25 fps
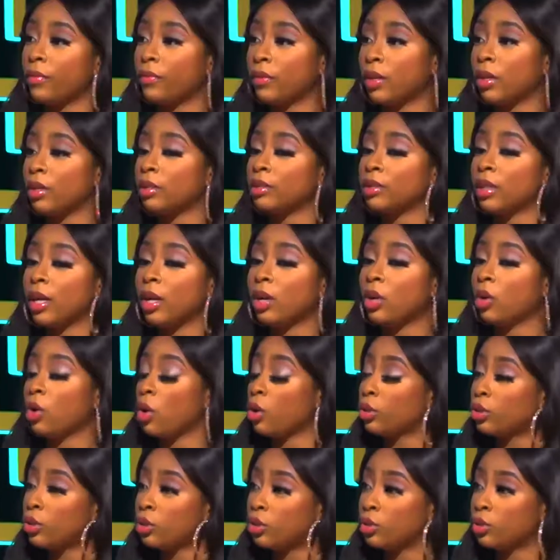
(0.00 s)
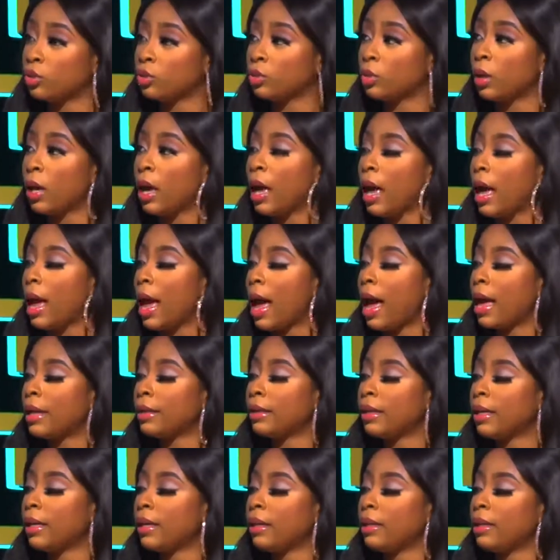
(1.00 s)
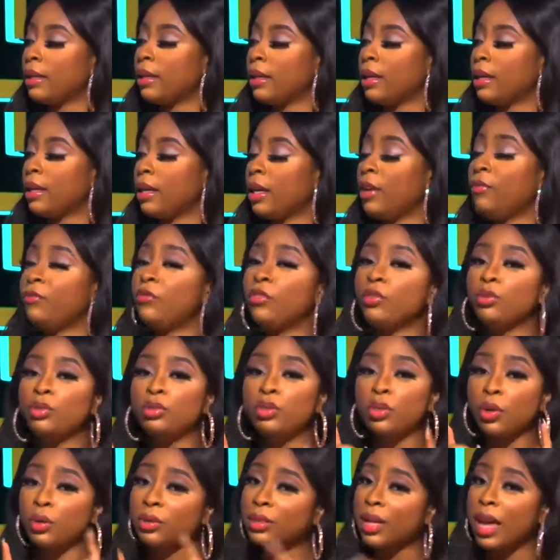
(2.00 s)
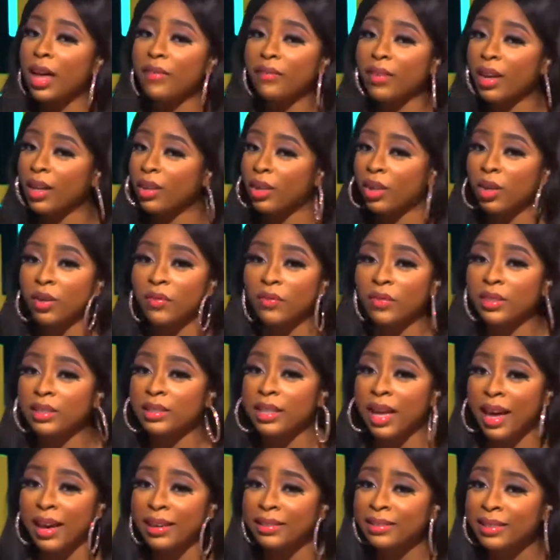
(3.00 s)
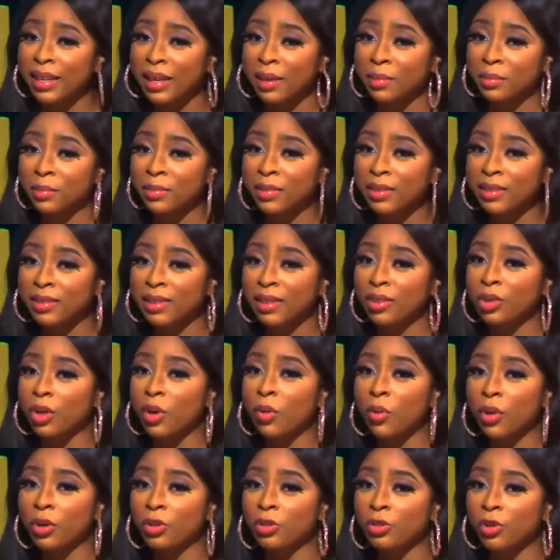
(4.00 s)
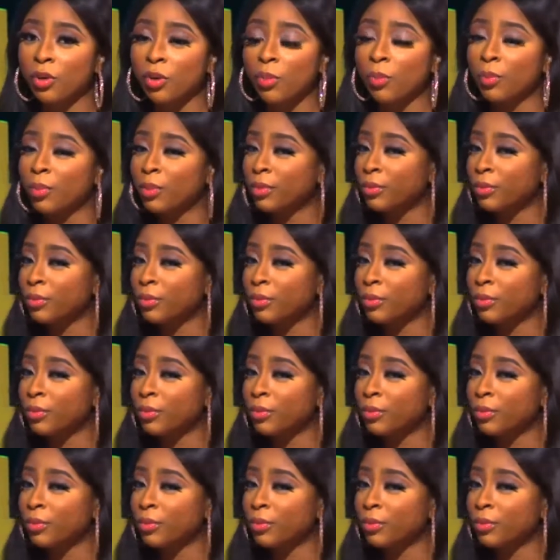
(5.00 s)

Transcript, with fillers: learned a lot too. And then, if you don't have any of these items in your wardrobe,